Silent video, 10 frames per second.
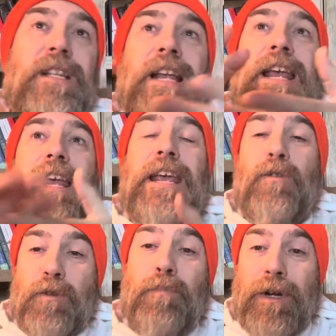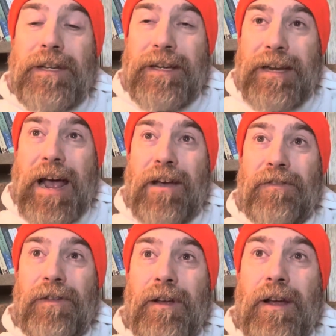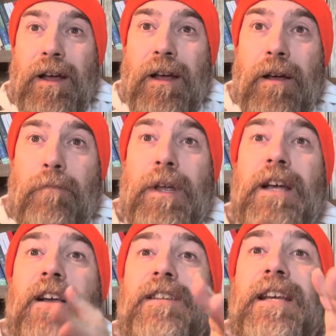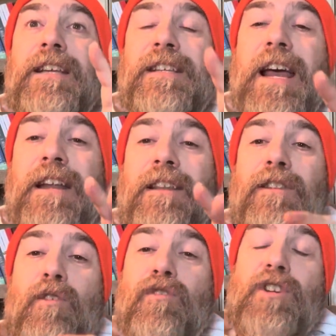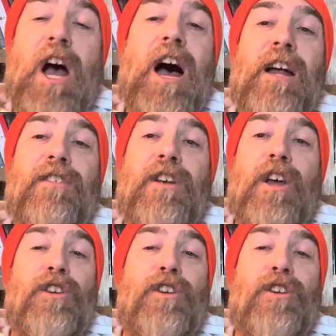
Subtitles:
he was put to death because he said that those gods